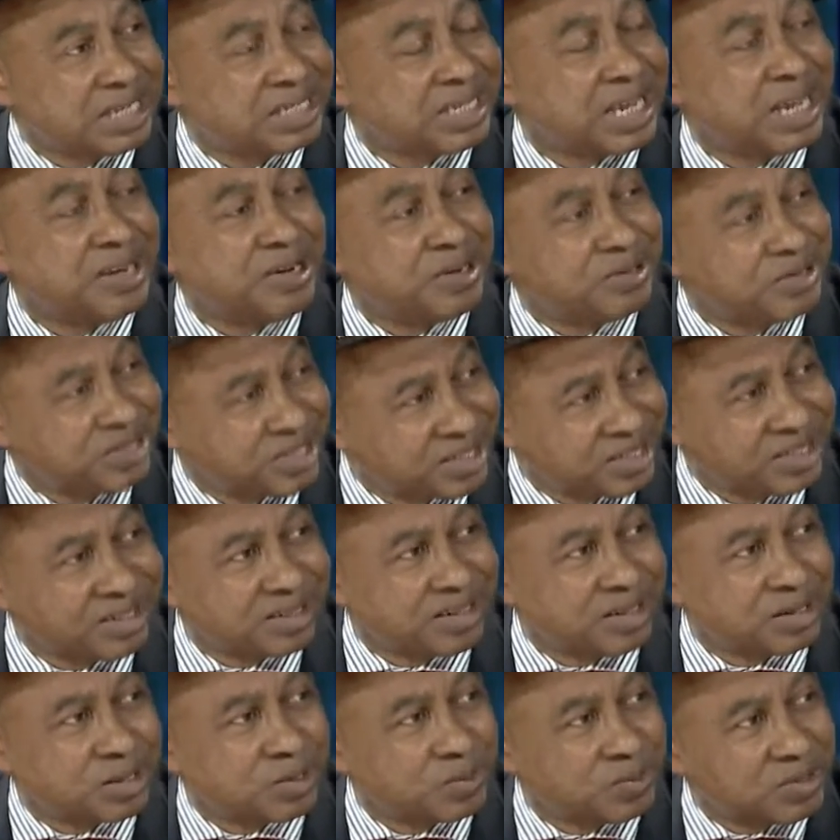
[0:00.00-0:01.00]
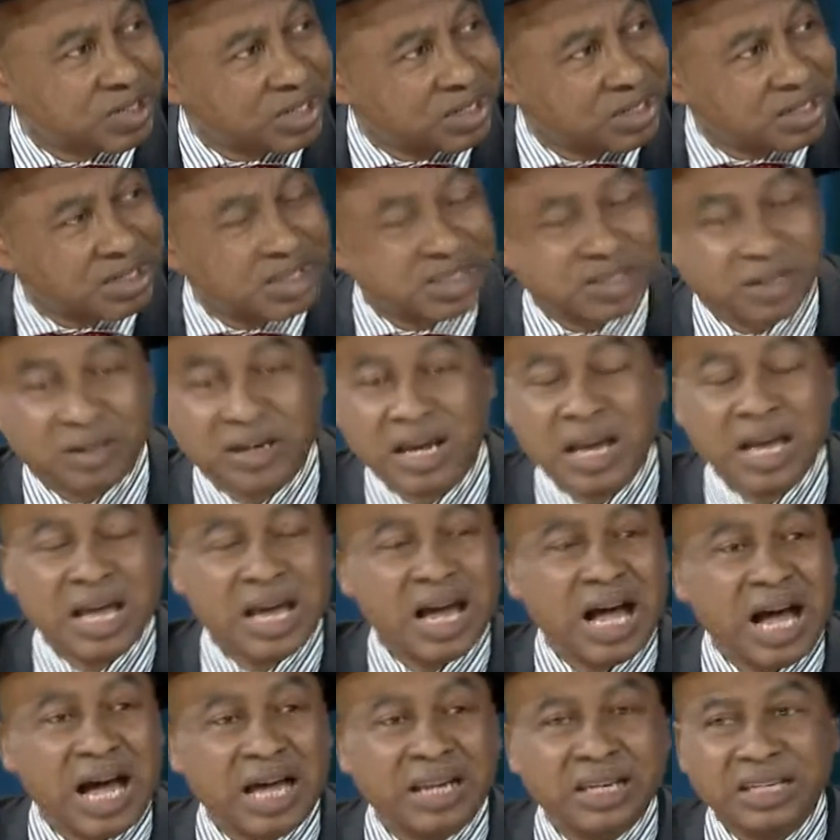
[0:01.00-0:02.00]
are not serious with education.
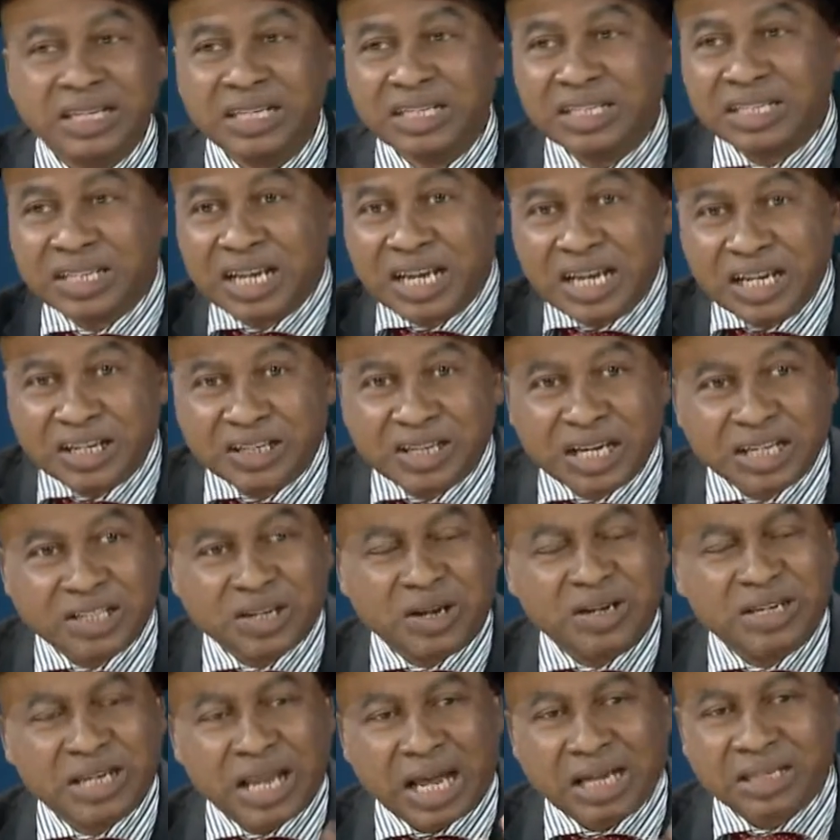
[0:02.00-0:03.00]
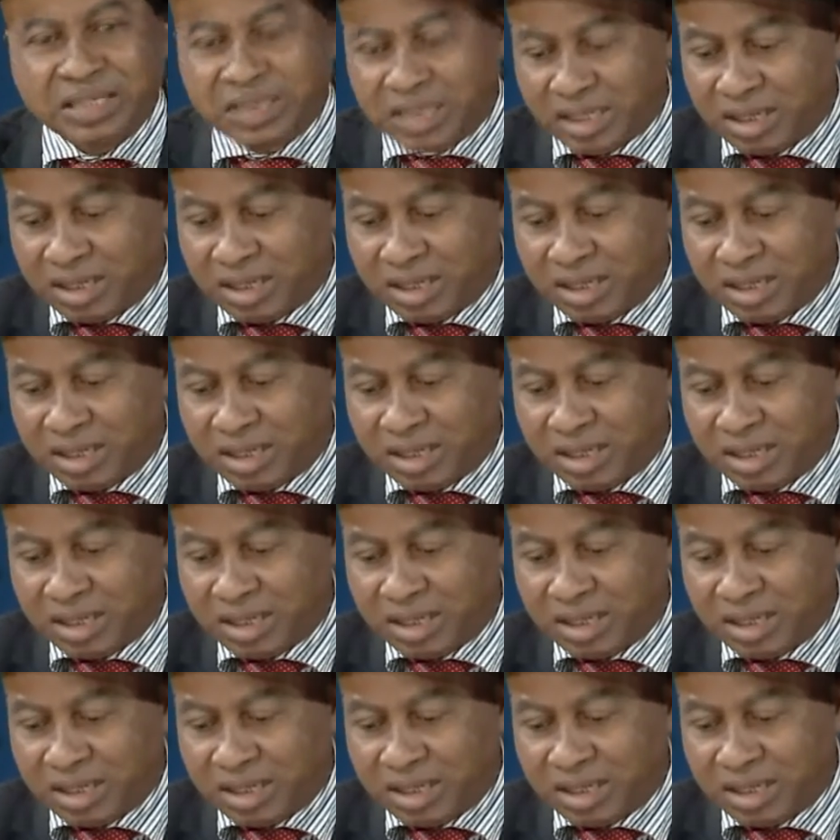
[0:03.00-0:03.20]
And it's education that